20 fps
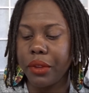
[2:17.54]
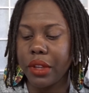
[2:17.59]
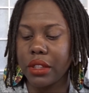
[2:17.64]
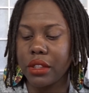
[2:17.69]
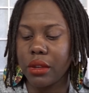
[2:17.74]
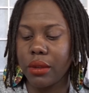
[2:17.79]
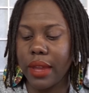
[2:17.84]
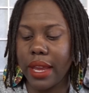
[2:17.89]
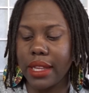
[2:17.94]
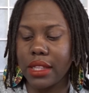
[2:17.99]

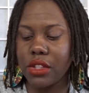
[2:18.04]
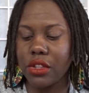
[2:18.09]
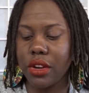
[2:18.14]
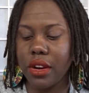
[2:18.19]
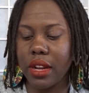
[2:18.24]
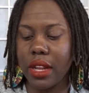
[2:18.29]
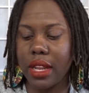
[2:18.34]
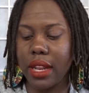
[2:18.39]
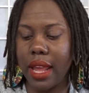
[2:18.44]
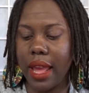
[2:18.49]
So that
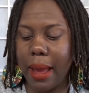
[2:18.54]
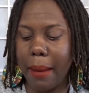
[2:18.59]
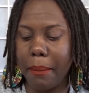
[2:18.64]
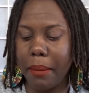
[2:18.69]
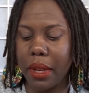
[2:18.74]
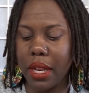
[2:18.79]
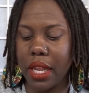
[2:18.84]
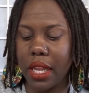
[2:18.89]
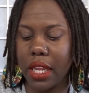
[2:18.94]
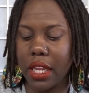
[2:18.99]
started
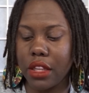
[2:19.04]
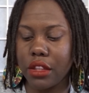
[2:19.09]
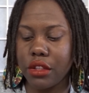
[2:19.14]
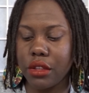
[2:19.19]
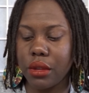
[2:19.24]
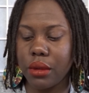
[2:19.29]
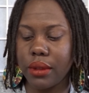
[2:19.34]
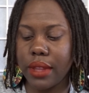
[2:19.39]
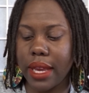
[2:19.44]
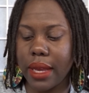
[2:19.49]
happening in
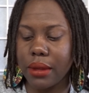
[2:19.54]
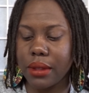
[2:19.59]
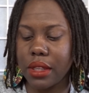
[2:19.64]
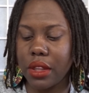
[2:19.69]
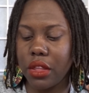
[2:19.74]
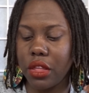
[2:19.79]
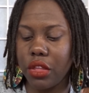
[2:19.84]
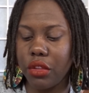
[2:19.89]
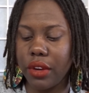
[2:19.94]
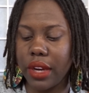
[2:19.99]

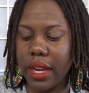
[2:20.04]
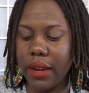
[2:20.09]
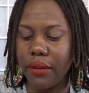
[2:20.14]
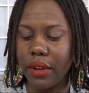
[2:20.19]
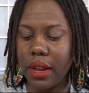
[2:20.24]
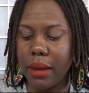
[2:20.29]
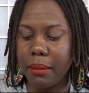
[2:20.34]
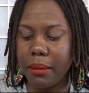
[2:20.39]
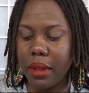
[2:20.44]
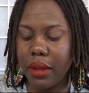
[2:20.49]
2003,
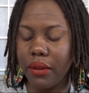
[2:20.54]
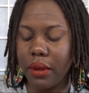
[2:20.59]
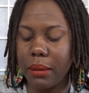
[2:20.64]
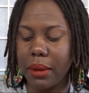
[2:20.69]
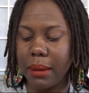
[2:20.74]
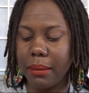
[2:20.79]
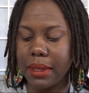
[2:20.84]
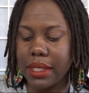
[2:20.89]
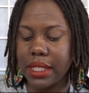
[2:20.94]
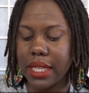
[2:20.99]
if I'm
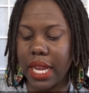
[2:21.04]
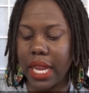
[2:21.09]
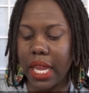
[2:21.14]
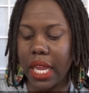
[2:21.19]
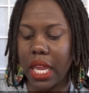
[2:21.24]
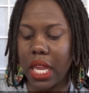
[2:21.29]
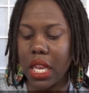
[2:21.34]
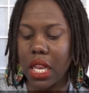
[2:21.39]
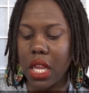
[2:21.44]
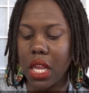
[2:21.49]
not
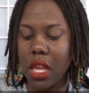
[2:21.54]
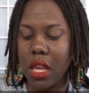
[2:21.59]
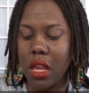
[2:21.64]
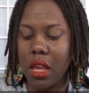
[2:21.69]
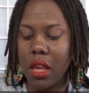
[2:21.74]
mistaken.